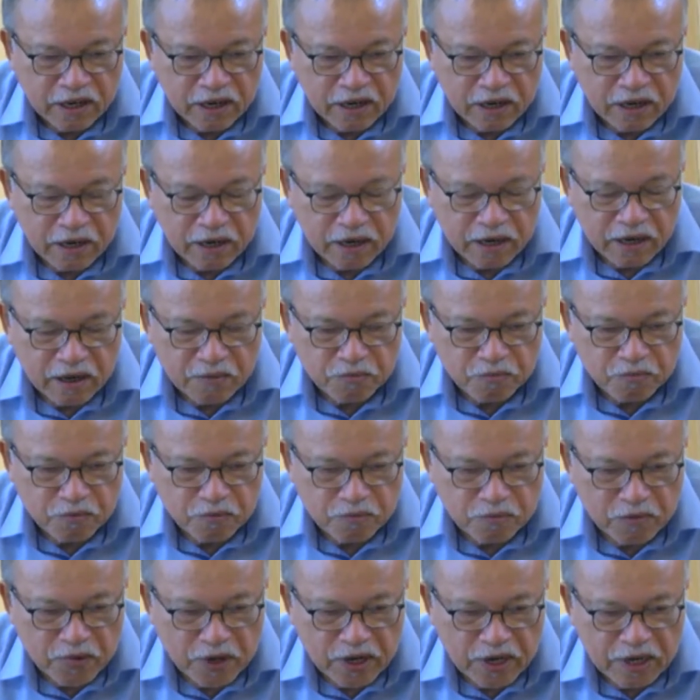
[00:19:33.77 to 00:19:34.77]
uh,
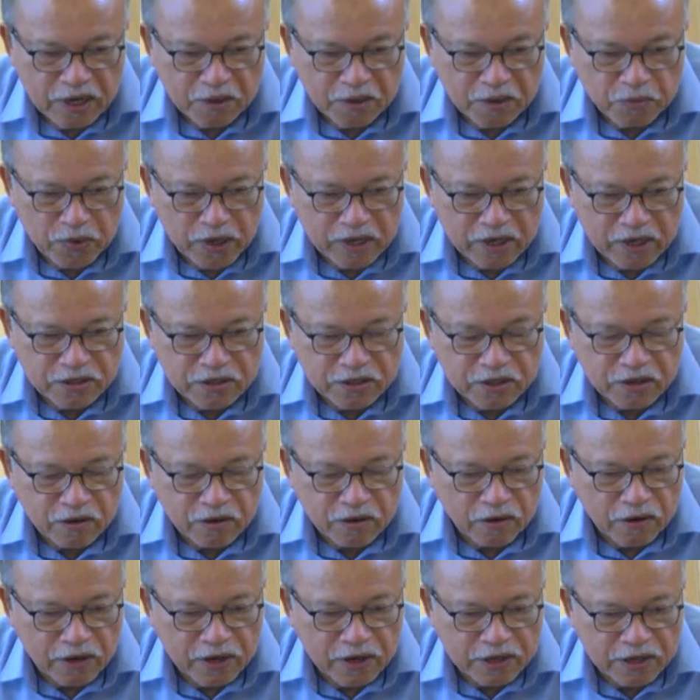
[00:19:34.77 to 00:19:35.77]
Malay manuscript
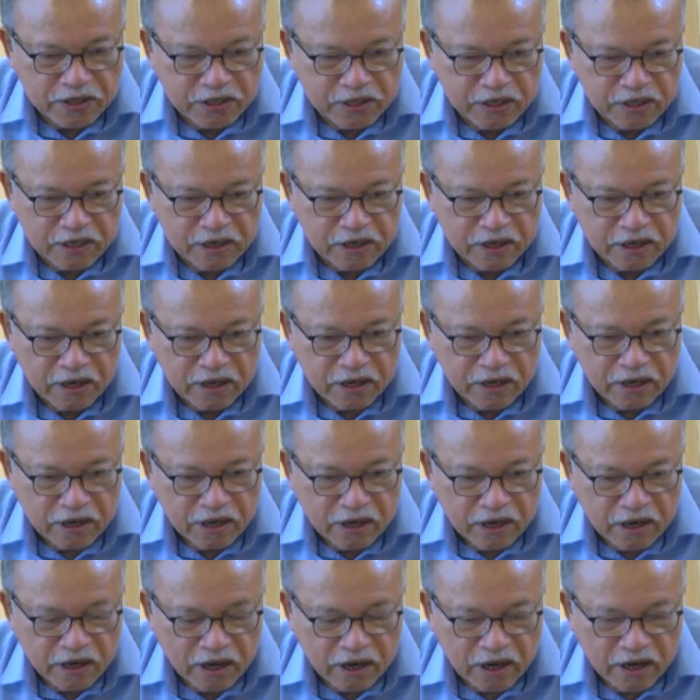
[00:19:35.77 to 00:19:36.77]
collection,
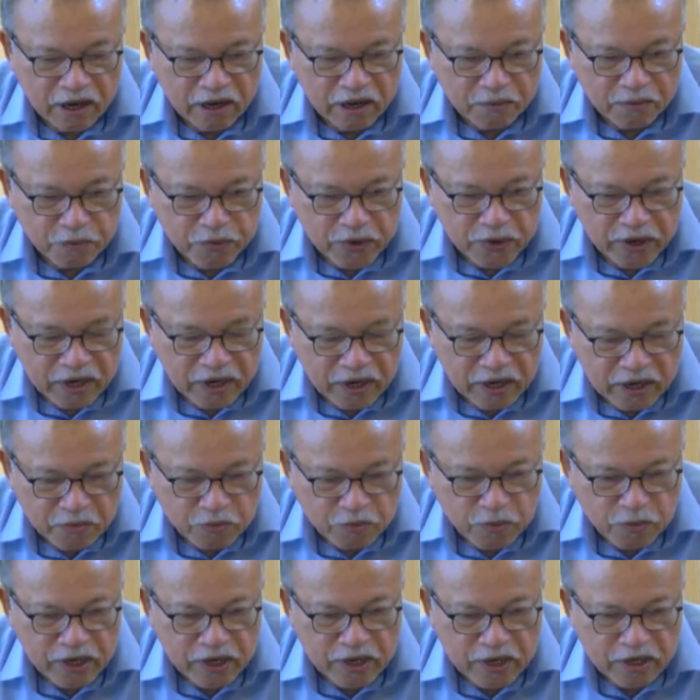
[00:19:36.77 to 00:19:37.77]
uh, Malay
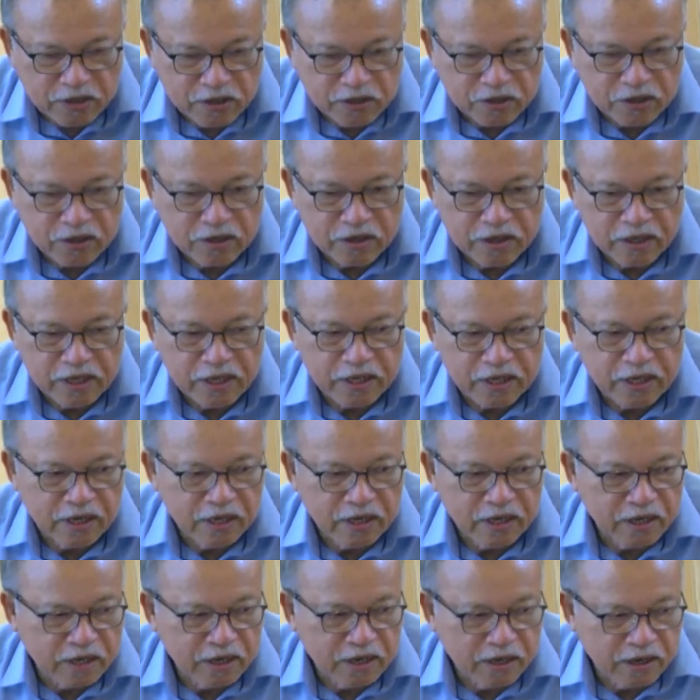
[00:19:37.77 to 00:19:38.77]
manuscript
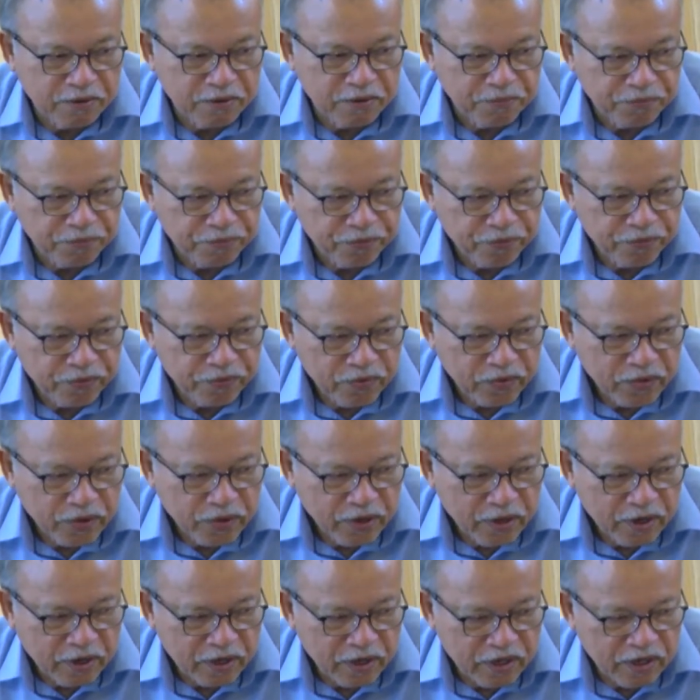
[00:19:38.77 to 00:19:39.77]
uh,
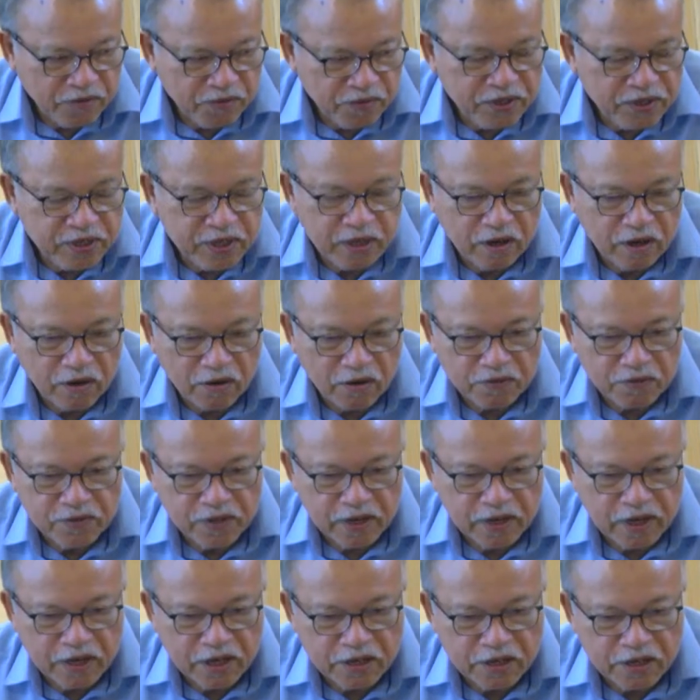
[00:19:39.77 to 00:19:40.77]
division of the
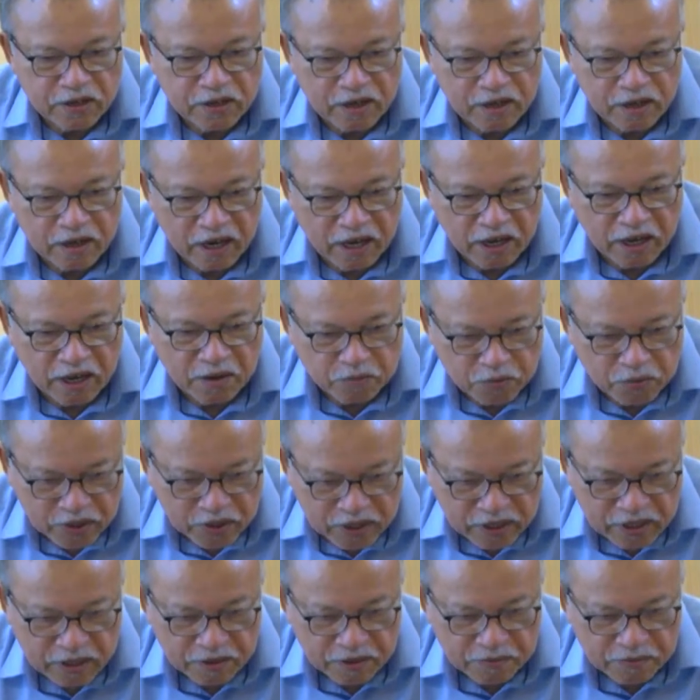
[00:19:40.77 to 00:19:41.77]
National
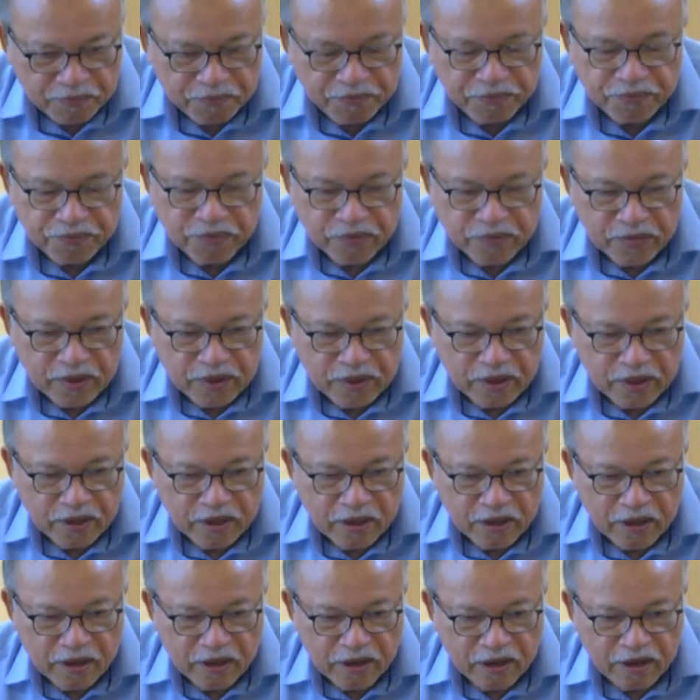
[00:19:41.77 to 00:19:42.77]
Library,
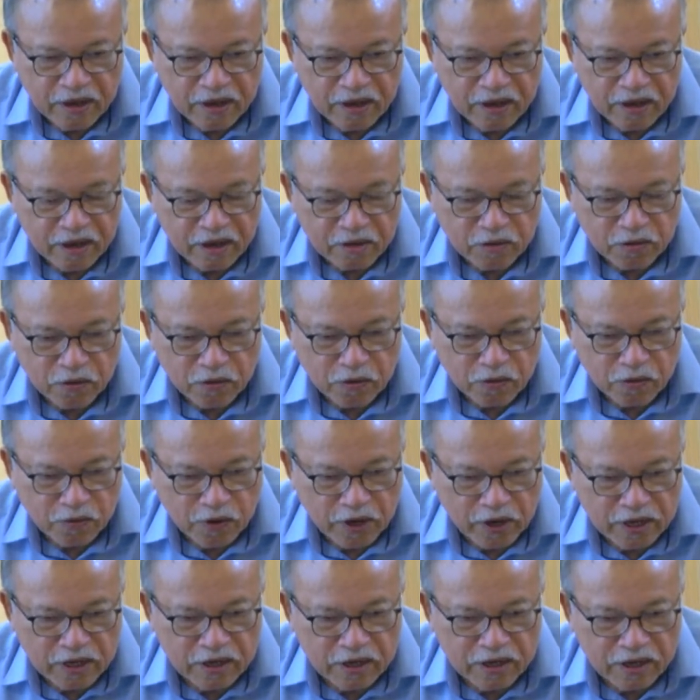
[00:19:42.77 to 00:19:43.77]
uh,
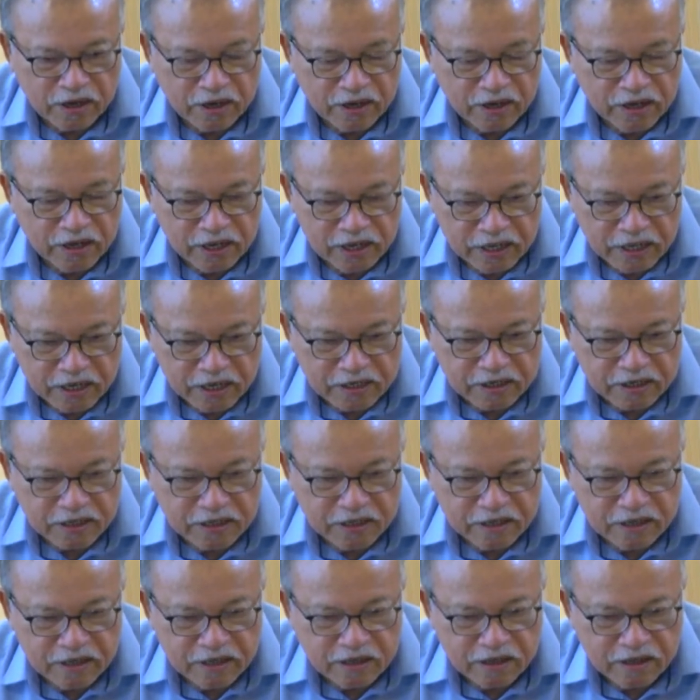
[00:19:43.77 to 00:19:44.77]
quite
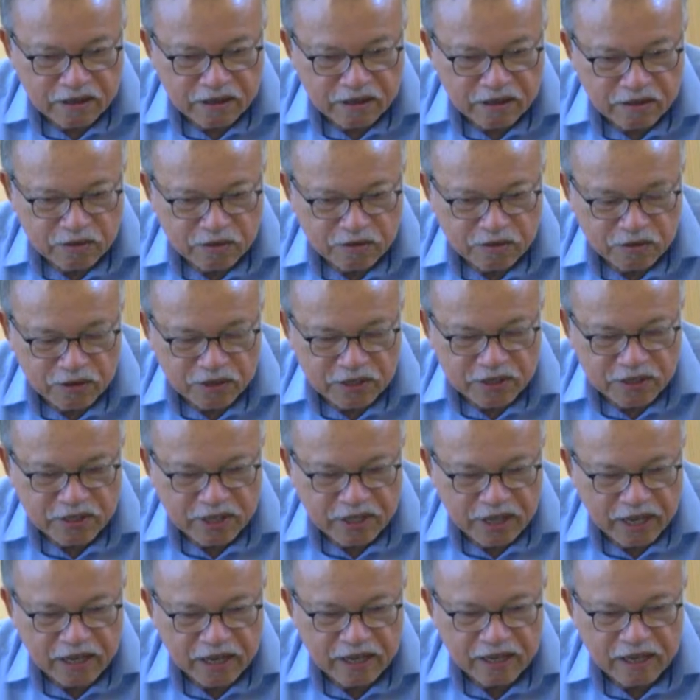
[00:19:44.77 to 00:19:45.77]
near to
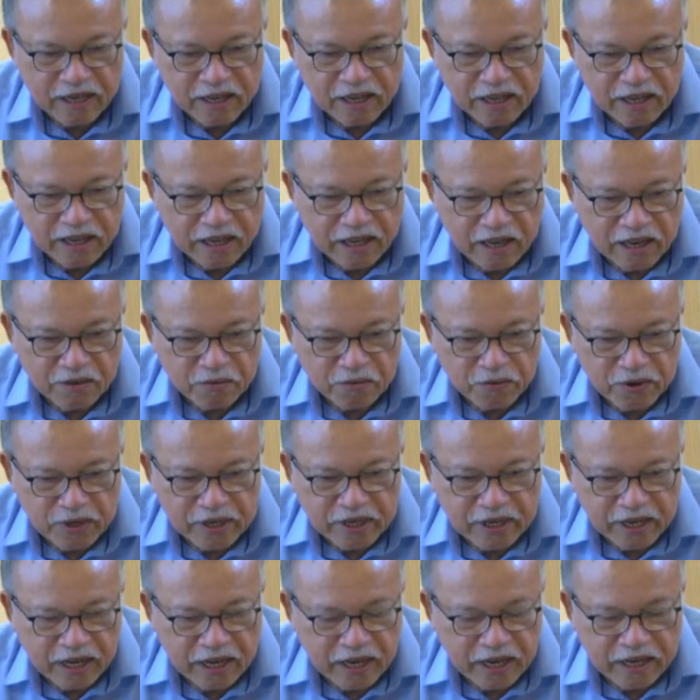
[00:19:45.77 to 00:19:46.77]
ISTAC, and we
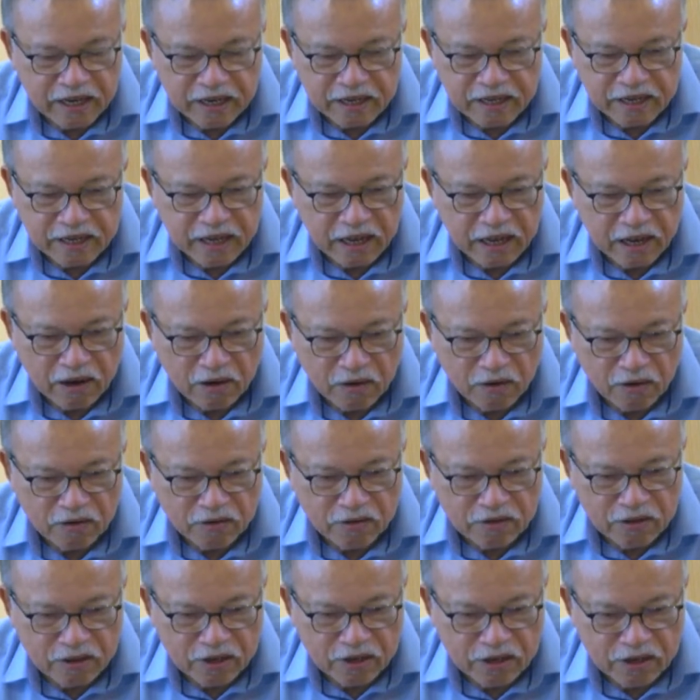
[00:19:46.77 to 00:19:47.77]
can get all
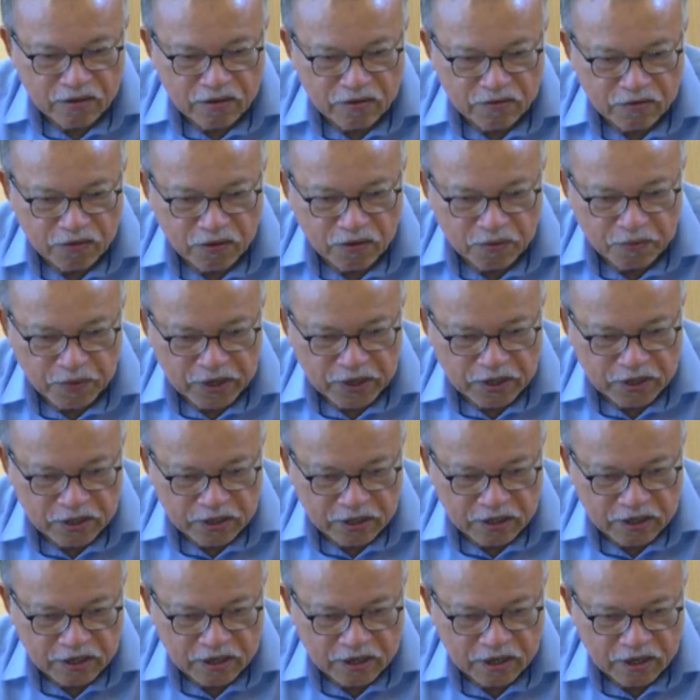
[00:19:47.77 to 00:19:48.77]
the
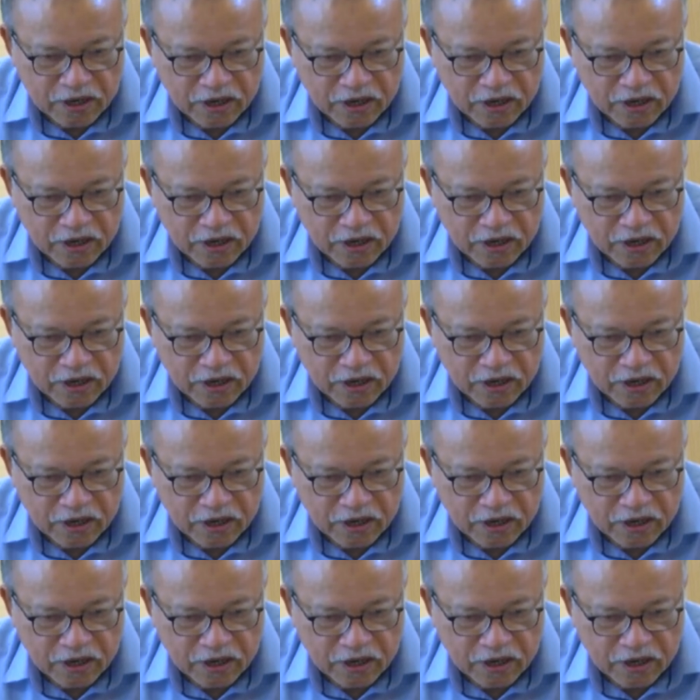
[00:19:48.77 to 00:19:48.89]
information